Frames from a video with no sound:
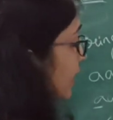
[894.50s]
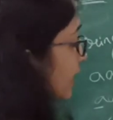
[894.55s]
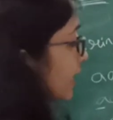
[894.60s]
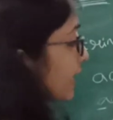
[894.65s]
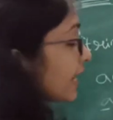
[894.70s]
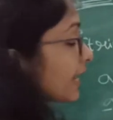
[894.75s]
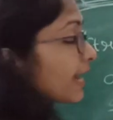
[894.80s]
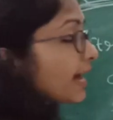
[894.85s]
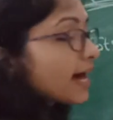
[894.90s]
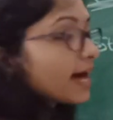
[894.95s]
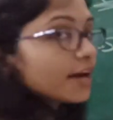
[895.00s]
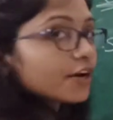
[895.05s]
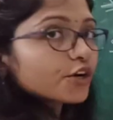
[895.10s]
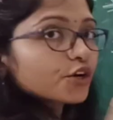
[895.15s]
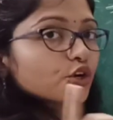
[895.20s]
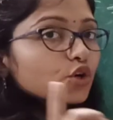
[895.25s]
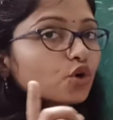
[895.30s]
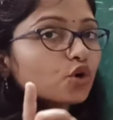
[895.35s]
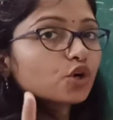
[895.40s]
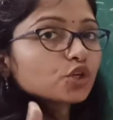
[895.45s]
Here
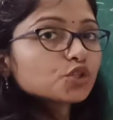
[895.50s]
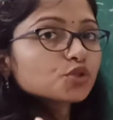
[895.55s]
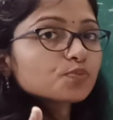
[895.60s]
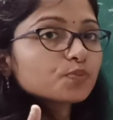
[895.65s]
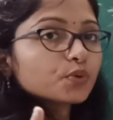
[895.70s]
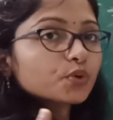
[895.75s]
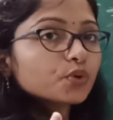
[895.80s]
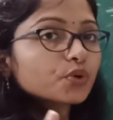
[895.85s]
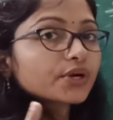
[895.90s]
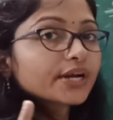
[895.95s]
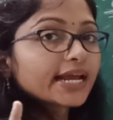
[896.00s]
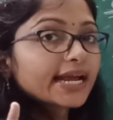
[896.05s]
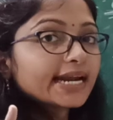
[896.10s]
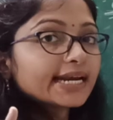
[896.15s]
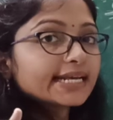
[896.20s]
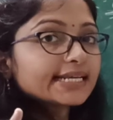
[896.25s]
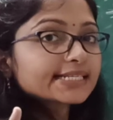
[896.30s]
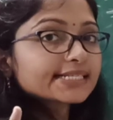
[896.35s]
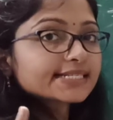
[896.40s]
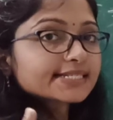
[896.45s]
don't put
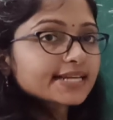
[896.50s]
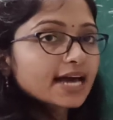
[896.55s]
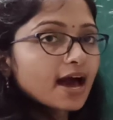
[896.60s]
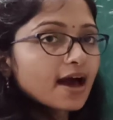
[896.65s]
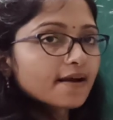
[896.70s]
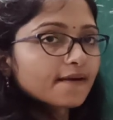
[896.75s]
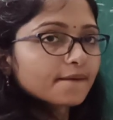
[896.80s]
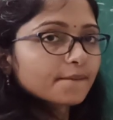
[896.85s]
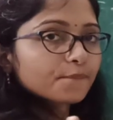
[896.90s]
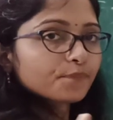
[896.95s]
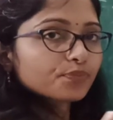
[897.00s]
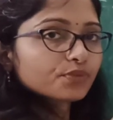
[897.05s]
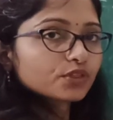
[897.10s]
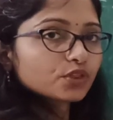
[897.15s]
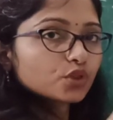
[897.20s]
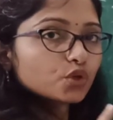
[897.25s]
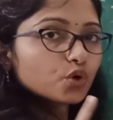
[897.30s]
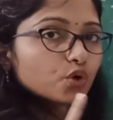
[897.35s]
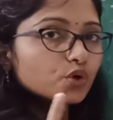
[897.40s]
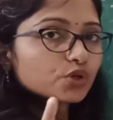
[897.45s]
any star.
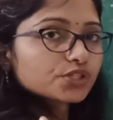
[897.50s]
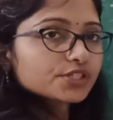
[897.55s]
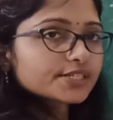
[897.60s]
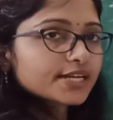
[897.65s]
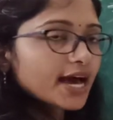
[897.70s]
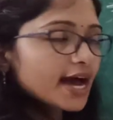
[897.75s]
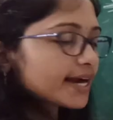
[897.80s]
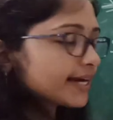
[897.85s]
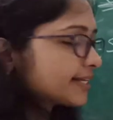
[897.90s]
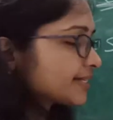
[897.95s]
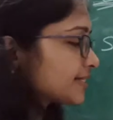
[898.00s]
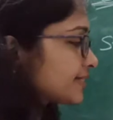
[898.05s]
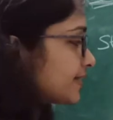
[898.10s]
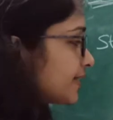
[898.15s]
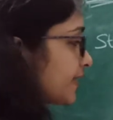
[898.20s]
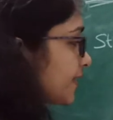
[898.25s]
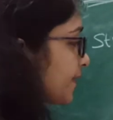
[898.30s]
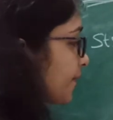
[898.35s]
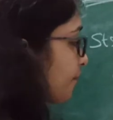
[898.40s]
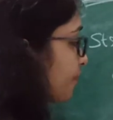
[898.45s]
No star is
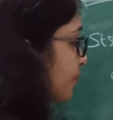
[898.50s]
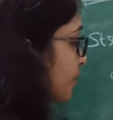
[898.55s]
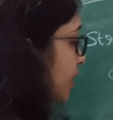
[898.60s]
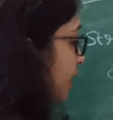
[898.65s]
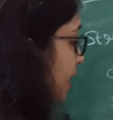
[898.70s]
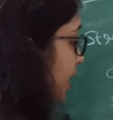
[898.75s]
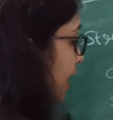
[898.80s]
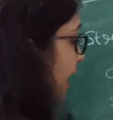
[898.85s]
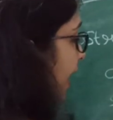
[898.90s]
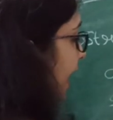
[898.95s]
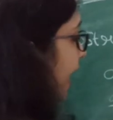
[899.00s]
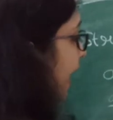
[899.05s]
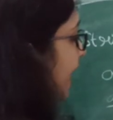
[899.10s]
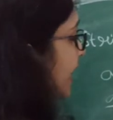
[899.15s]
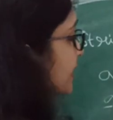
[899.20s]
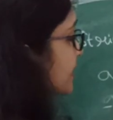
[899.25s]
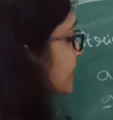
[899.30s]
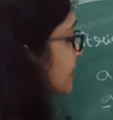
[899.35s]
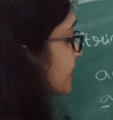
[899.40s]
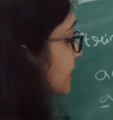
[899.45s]
there.
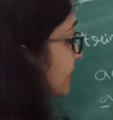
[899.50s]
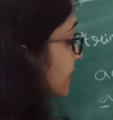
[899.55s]
And